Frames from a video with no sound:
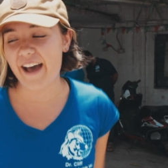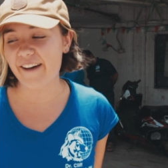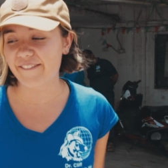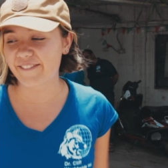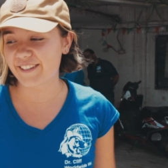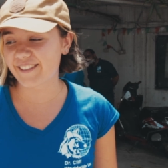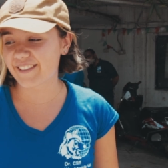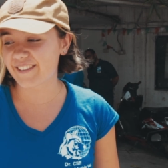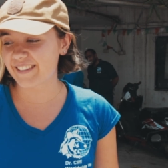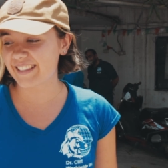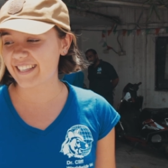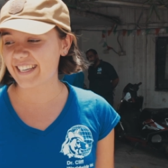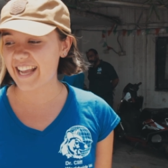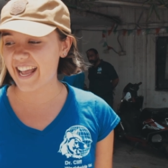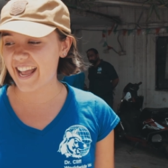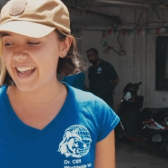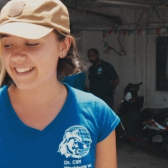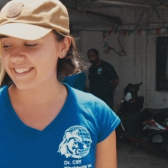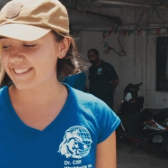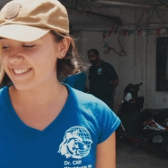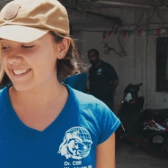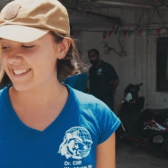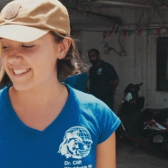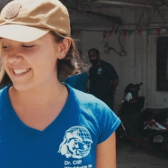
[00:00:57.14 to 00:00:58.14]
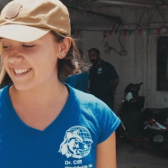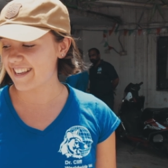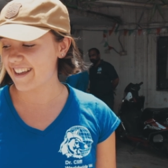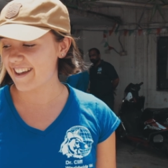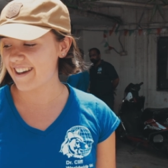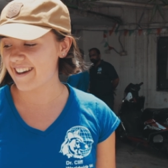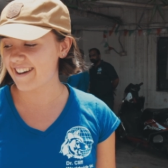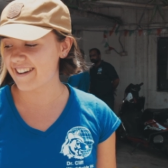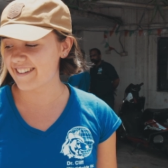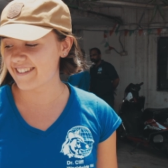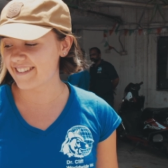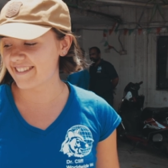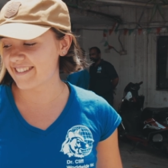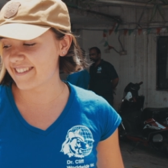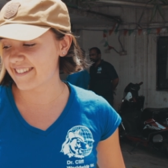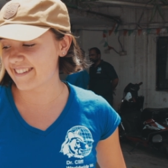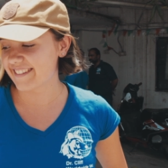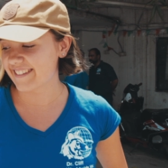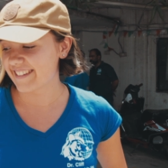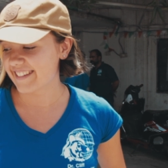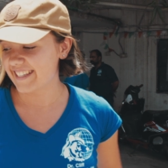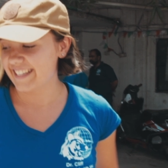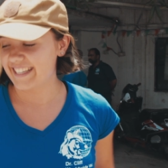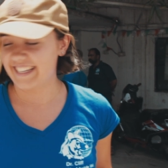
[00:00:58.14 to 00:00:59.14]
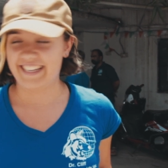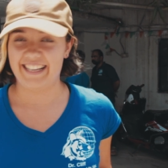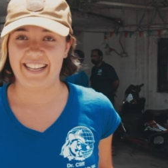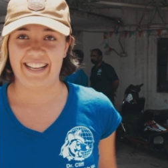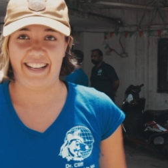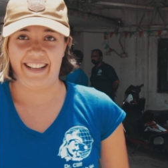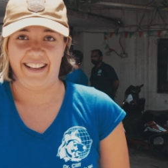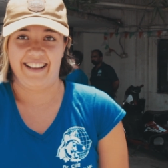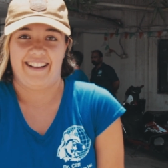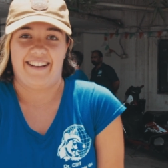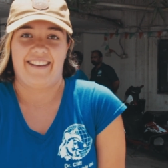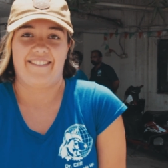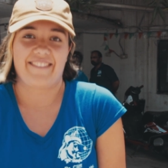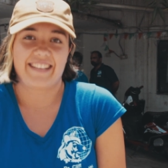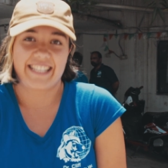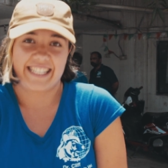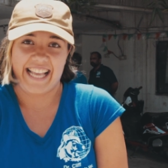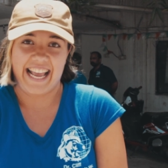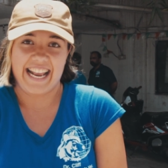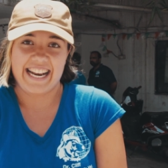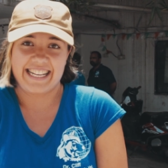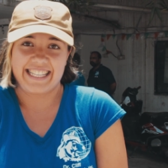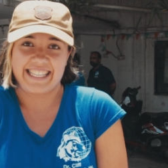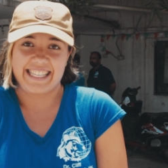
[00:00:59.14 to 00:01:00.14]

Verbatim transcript: halfway through the day, so excited